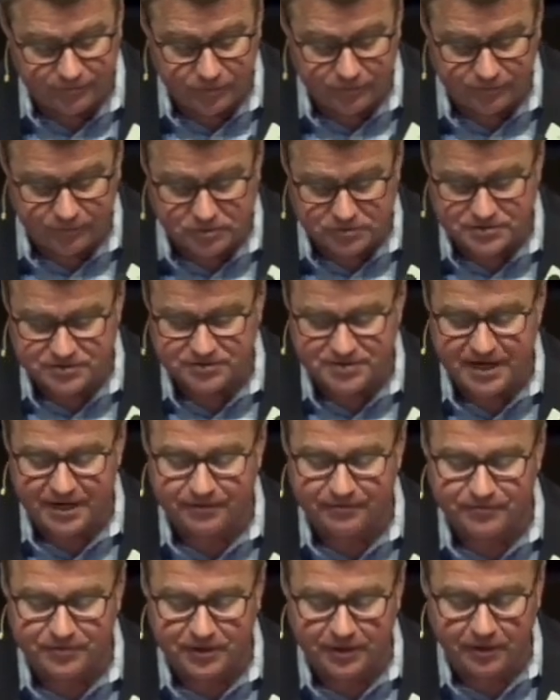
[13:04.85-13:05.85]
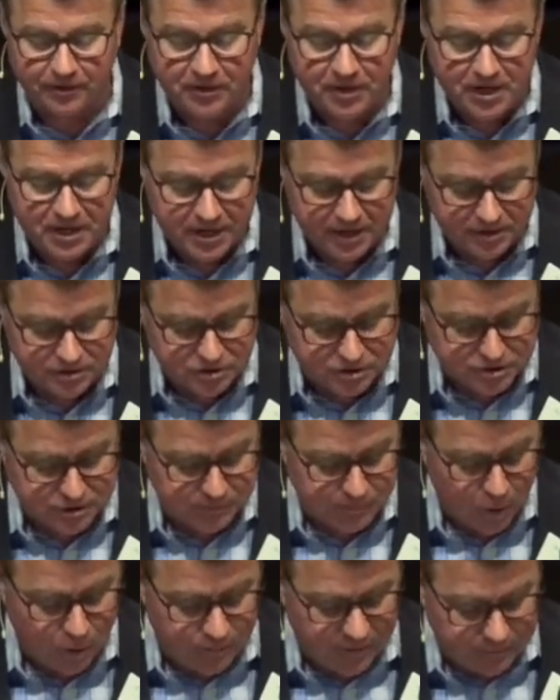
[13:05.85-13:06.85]
a few verses out of there in just
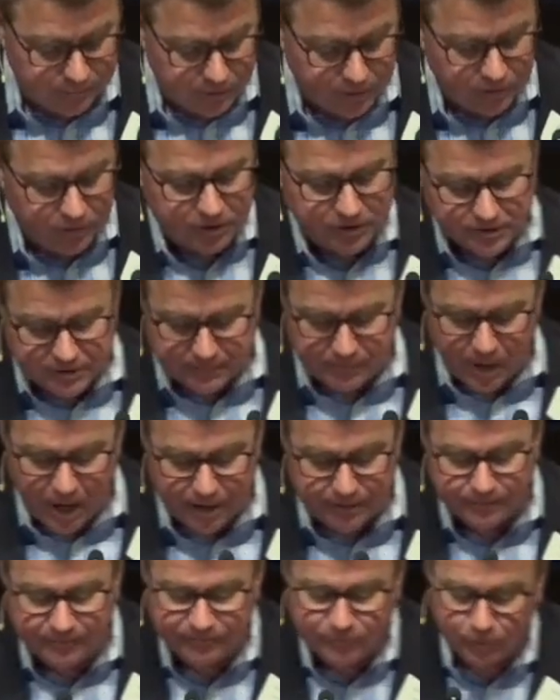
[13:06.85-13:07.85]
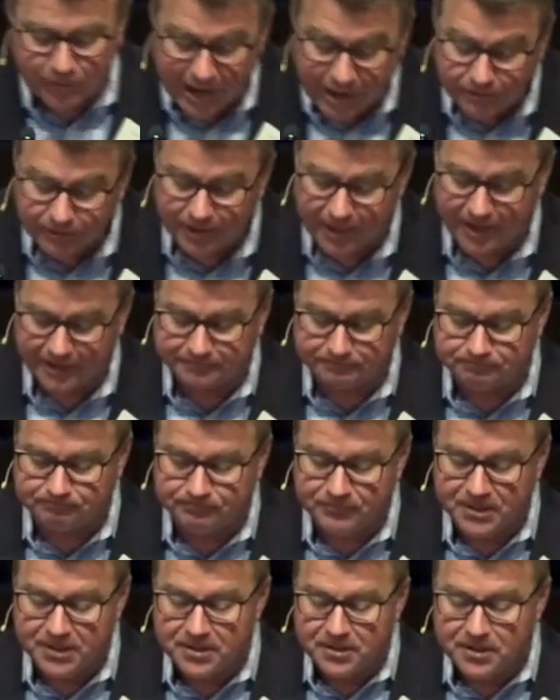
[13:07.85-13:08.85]
a moment. But look at the bottom of your outline.
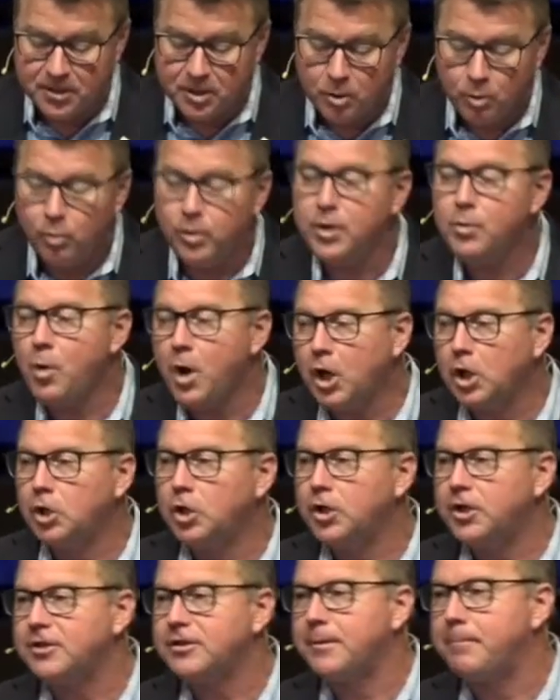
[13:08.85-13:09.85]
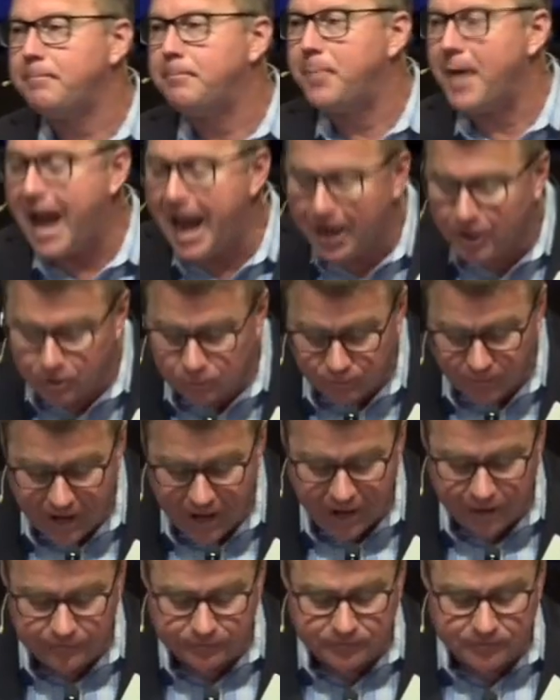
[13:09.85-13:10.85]
We want to look at the
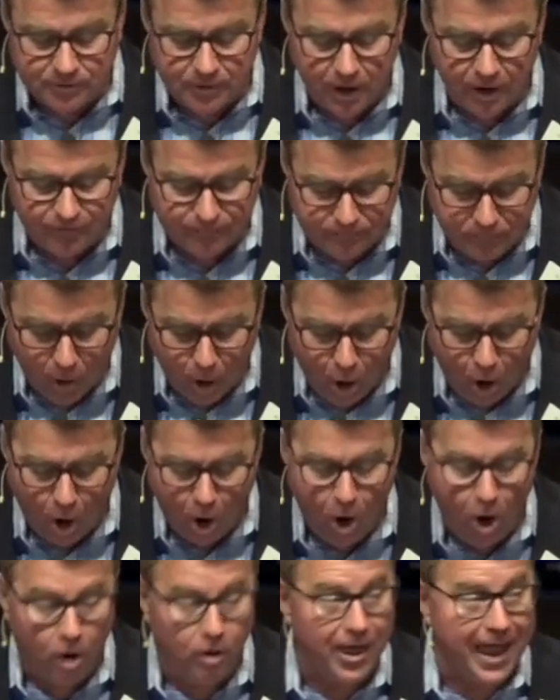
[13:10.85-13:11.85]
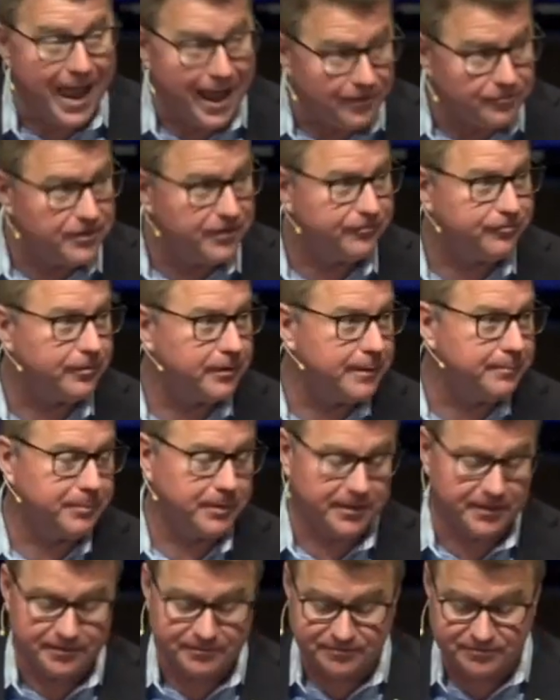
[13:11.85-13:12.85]
background of Paul and the
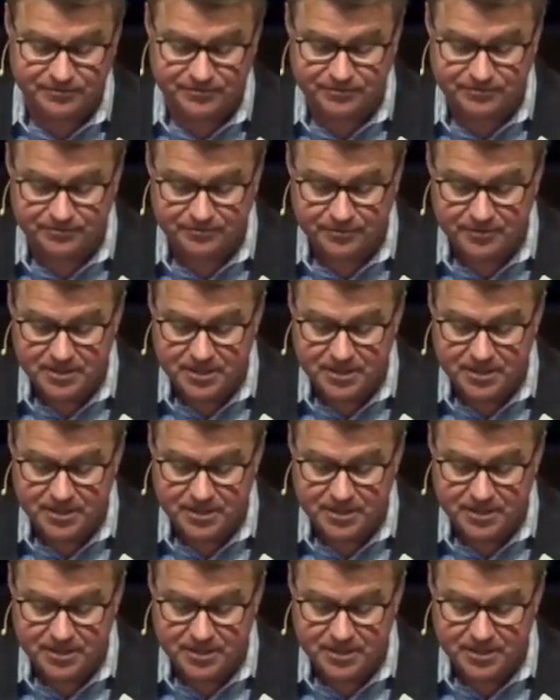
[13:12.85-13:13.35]
Philippians.